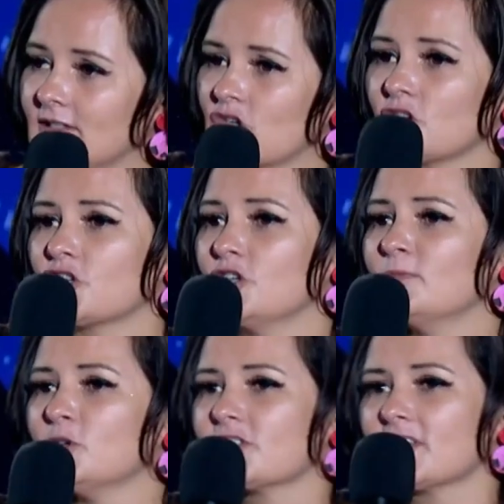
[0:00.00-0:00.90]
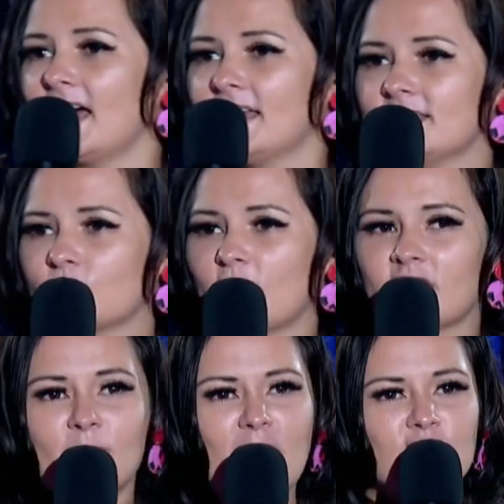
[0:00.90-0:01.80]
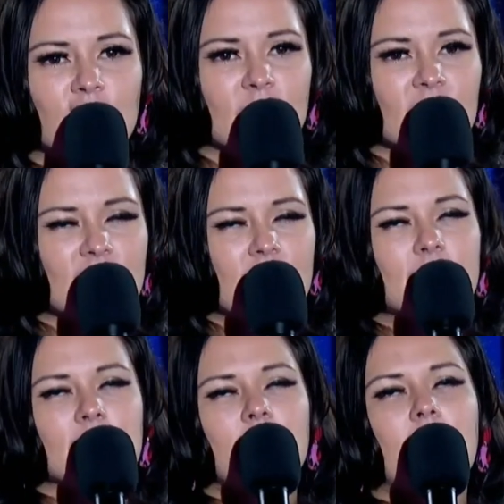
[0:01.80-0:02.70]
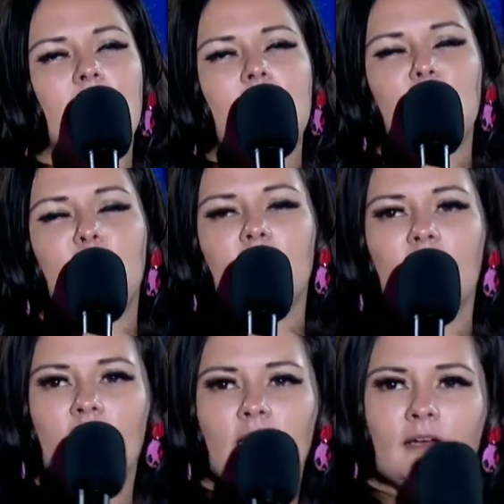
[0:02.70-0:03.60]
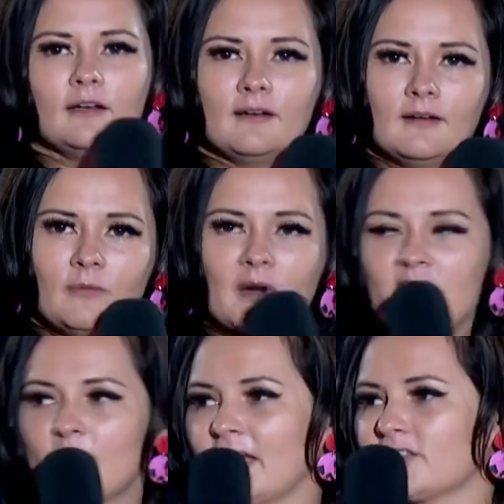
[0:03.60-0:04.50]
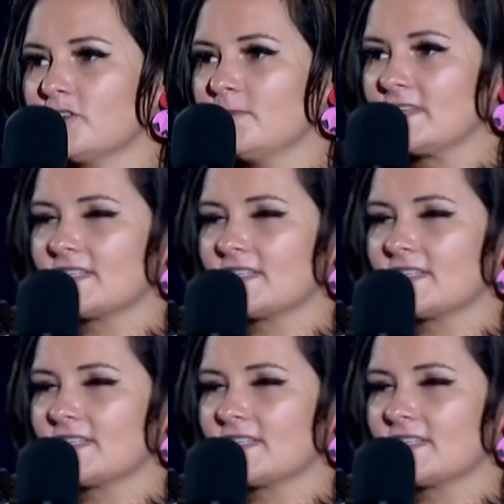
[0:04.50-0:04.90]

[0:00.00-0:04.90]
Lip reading: She's got two more signs, one in the bedroom that says sleep, one in the bathroom that